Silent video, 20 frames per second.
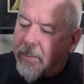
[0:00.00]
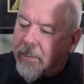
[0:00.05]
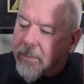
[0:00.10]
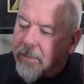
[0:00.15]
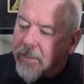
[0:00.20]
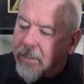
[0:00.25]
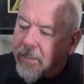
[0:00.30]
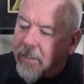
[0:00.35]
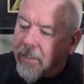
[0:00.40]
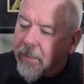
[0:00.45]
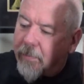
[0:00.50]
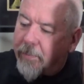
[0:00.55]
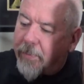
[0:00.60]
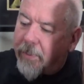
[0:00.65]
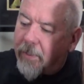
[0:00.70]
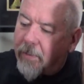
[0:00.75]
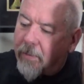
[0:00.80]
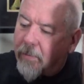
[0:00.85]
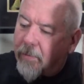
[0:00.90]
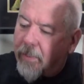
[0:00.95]
can see up
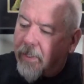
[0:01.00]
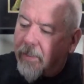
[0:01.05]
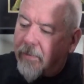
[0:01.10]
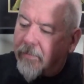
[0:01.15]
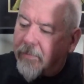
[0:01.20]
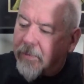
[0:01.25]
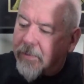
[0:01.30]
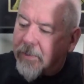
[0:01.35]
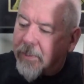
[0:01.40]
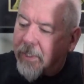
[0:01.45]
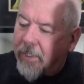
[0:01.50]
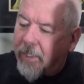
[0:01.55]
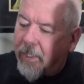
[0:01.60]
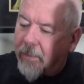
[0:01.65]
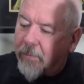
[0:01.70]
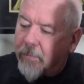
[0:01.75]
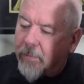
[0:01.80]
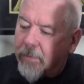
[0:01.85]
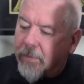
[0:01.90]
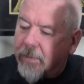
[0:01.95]
here we have the St.
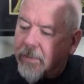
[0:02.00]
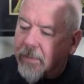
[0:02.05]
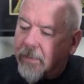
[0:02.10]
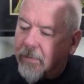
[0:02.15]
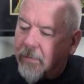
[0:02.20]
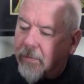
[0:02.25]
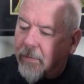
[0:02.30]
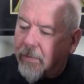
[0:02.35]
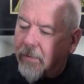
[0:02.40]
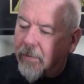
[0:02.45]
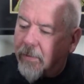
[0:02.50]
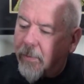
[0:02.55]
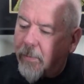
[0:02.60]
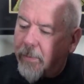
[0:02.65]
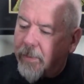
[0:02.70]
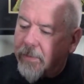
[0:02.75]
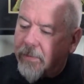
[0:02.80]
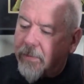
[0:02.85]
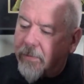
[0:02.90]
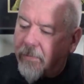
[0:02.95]
Edward's or
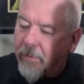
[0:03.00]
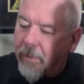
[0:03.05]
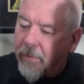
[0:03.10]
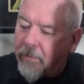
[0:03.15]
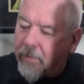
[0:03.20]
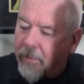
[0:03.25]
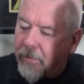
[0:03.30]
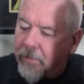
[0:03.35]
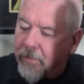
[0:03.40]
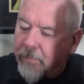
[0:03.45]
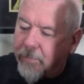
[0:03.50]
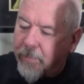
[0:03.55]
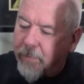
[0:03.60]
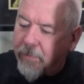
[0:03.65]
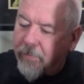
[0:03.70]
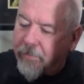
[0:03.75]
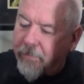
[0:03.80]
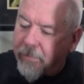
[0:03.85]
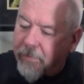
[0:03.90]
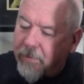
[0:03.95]
Queen's Crown on this
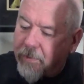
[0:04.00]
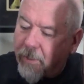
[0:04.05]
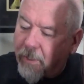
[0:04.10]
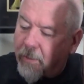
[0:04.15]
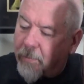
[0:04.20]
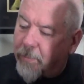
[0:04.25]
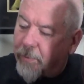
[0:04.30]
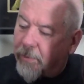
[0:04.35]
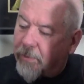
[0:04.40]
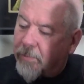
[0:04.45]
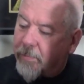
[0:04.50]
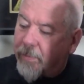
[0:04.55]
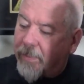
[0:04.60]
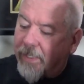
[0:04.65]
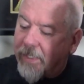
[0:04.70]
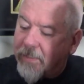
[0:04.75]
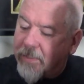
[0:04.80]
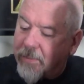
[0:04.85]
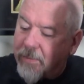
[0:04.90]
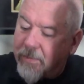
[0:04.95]
beautiful starburst, but
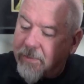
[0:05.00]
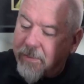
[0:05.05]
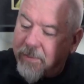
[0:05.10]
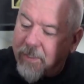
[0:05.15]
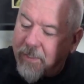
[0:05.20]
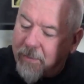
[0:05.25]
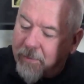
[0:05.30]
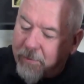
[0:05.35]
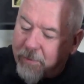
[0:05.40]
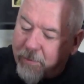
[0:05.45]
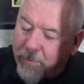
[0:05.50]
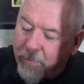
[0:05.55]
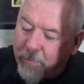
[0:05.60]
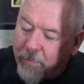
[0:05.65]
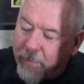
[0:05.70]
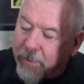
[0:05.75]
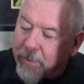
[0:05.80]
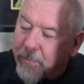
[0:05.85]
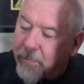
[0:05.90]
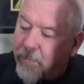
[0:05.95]
as you can see, there's so
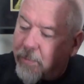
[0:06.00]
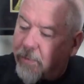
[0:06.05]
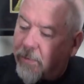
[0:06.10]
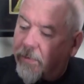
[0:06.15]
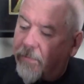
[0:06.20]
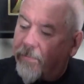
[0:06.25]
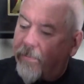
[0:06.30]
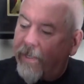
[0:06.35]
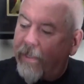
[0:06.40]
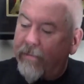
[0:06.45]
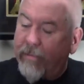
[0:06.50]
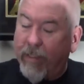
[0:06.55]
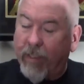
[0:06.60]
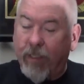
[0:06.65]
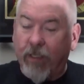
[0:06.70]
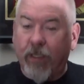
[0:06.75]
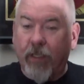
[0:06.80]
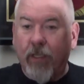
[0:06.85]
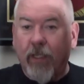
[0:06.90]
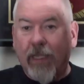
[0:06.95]
much more around it.